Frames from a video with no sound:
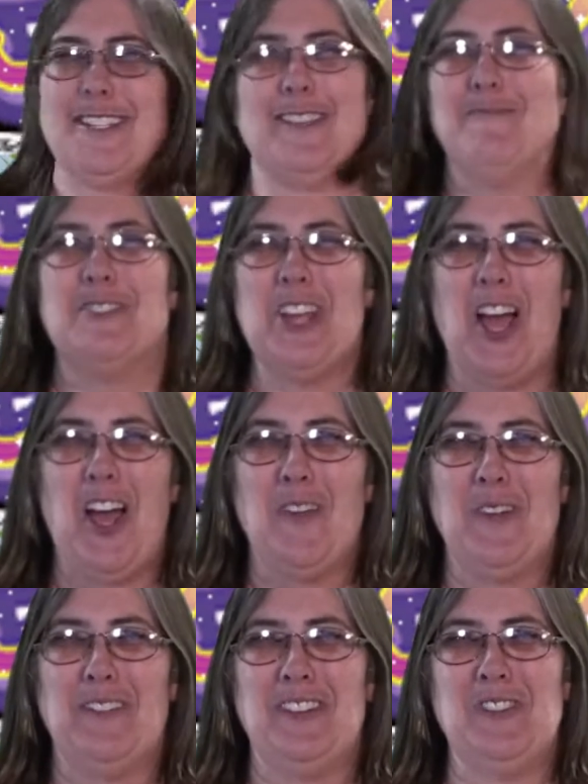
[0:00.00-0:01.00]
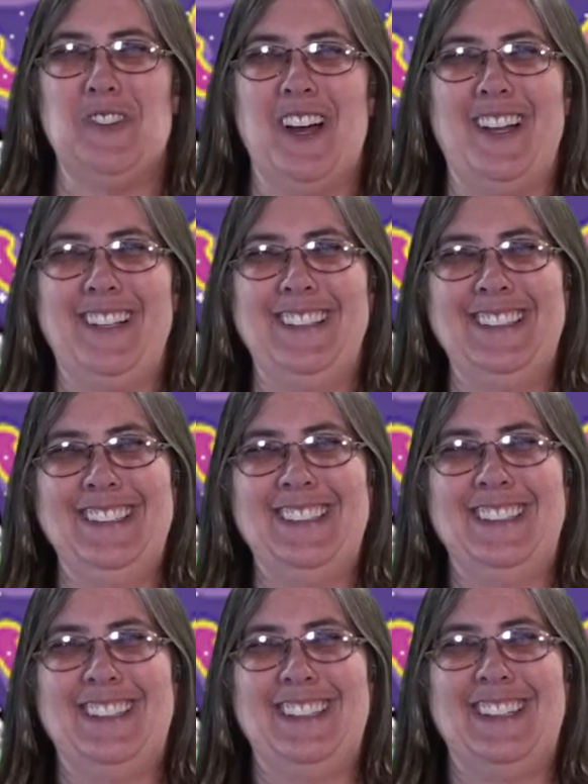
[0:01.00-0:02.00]
Awesome job, everyone.
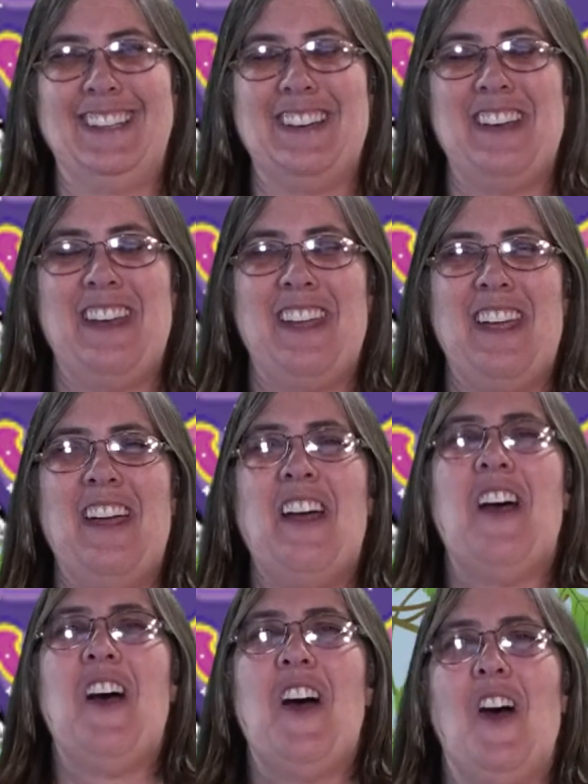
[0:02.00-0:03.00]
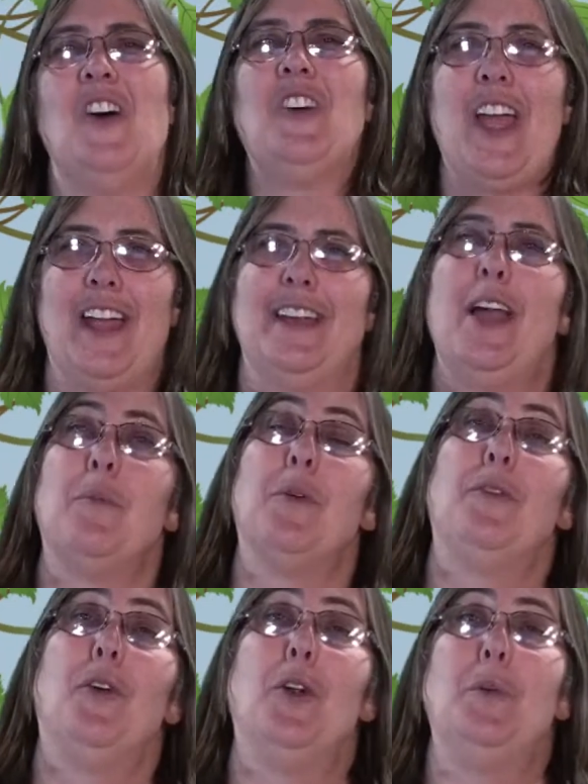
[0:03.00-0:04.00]
Okay, now
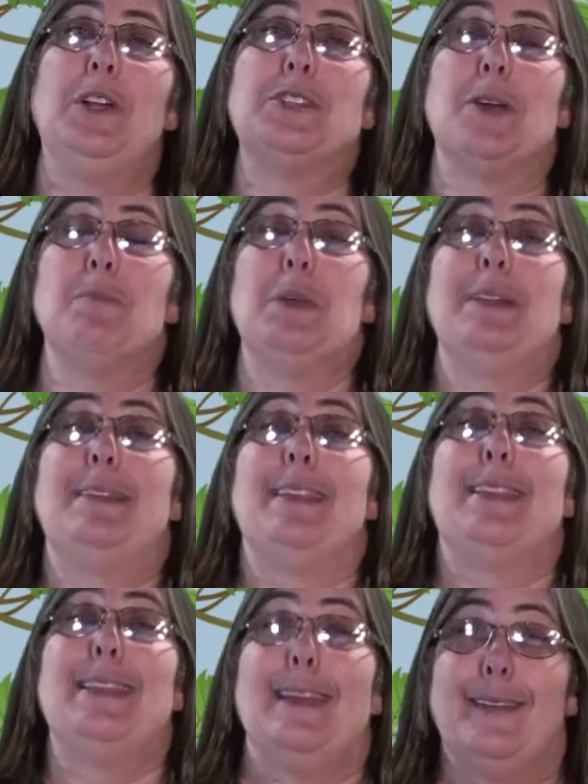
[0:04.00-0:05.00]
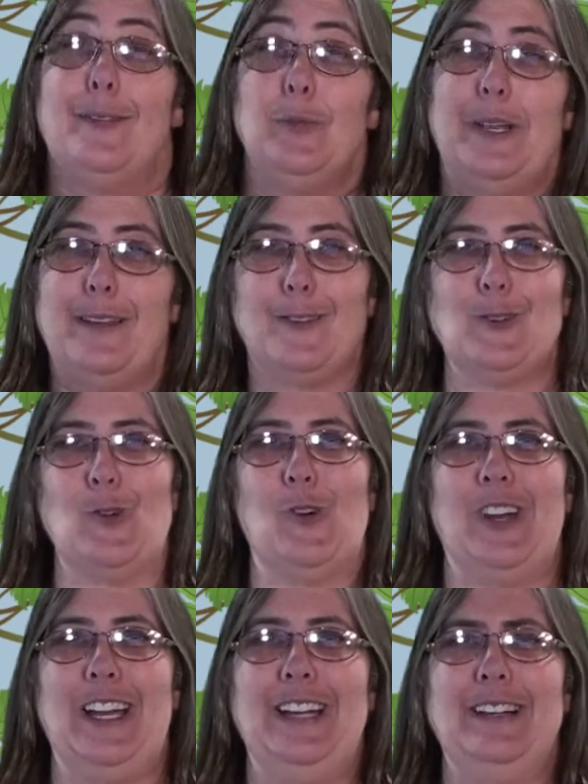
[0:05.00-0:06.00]
before we jump into this week's
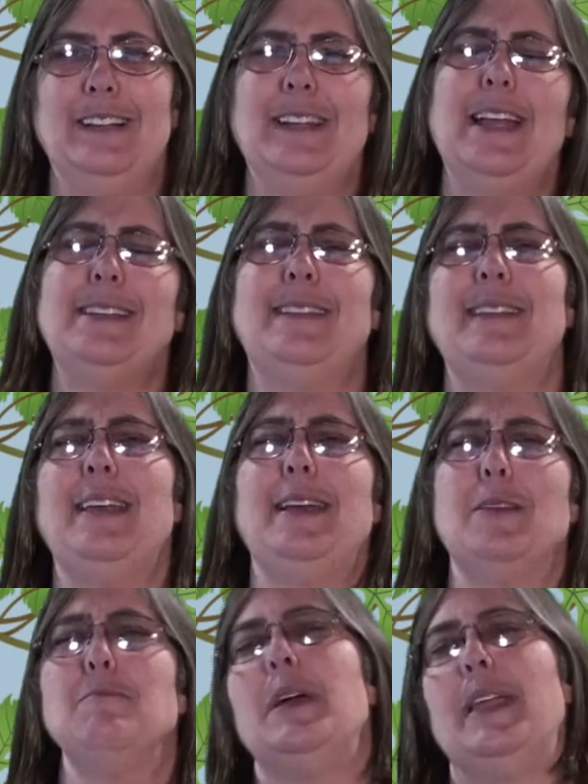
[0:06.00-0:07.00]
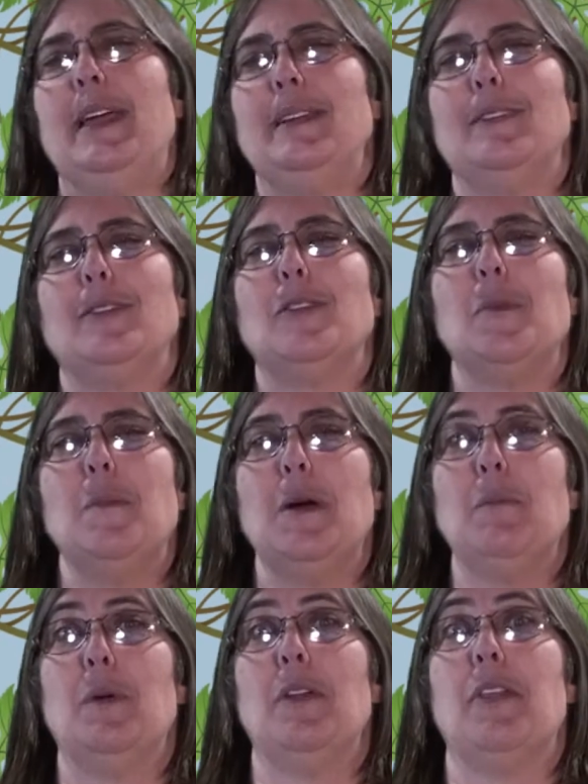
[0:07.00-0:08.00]
story, let's take a minute to
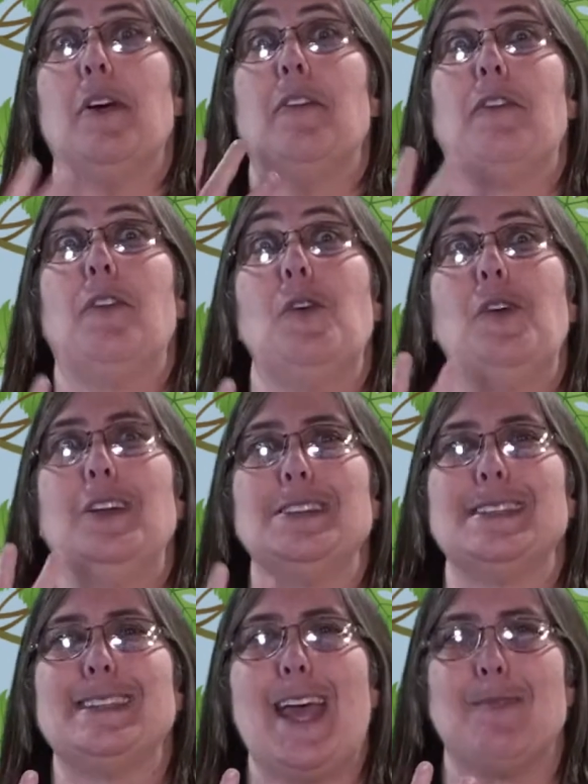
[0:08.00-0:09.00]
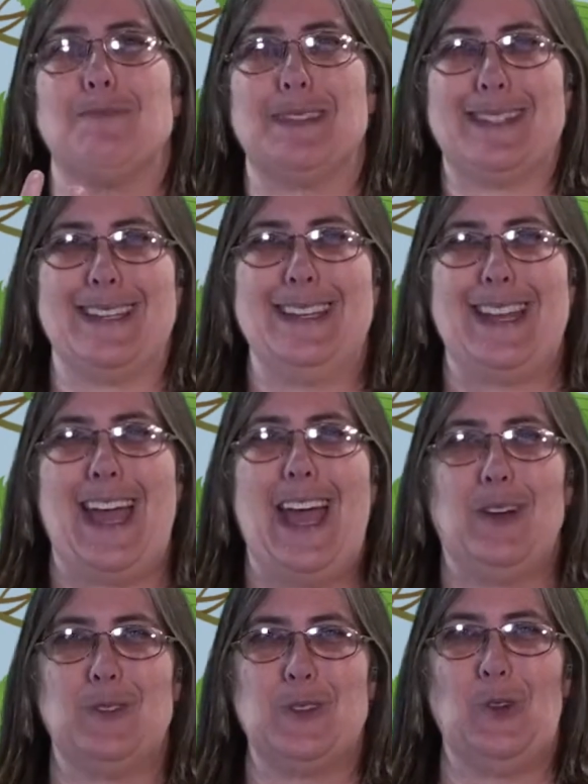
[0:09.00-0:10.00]
remember the four steps in a
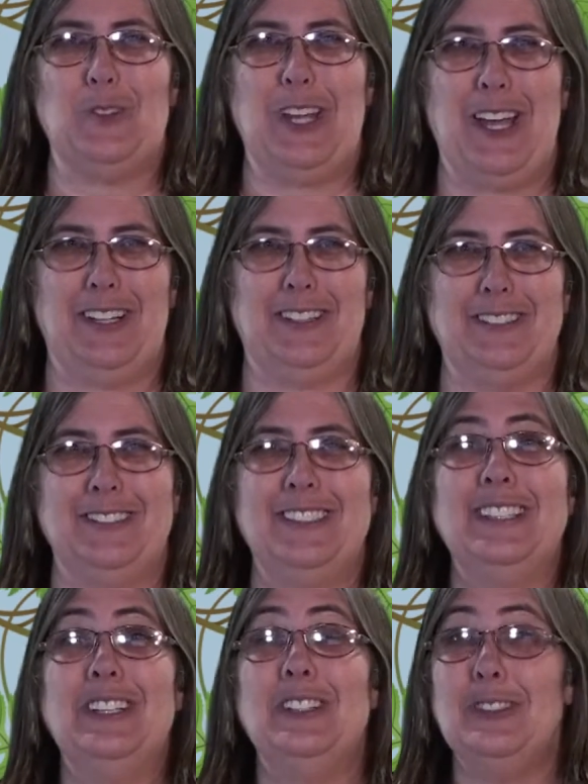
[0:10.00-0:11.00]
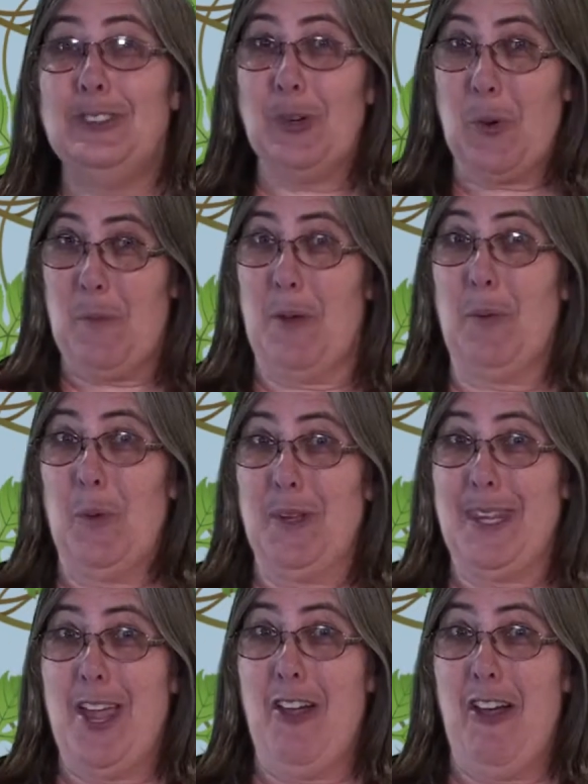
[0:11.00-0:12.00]
household huddle. Do you remember
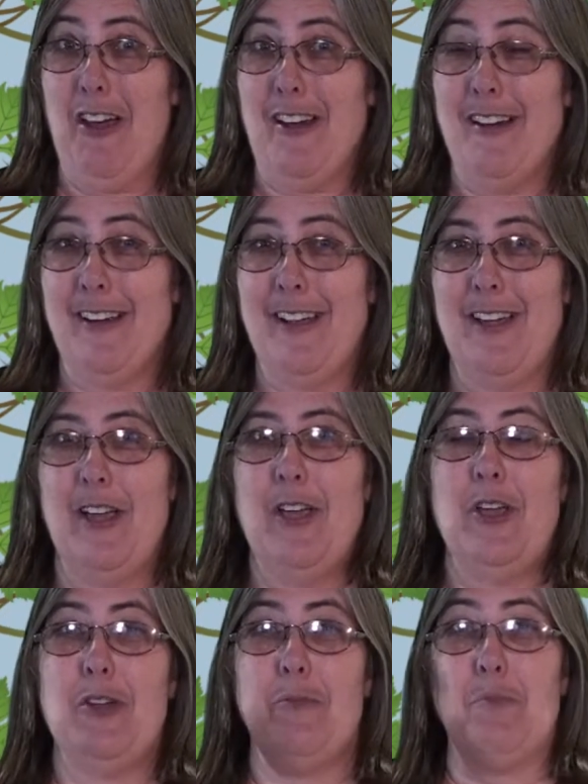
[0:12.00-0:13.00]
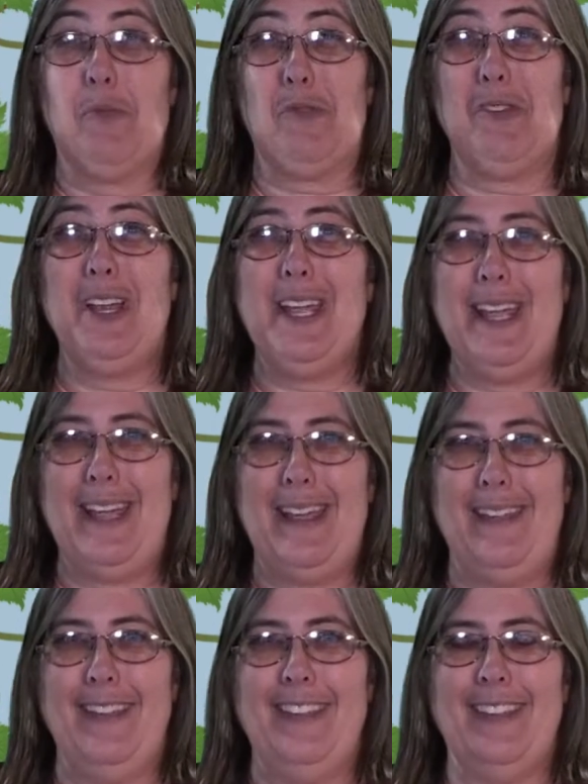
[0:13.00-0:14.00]
what they are?
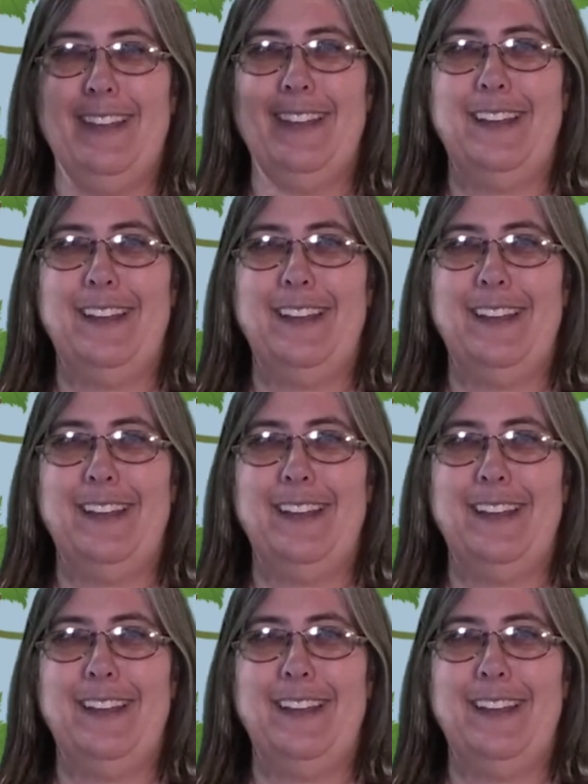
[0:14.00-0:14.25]
Breathe,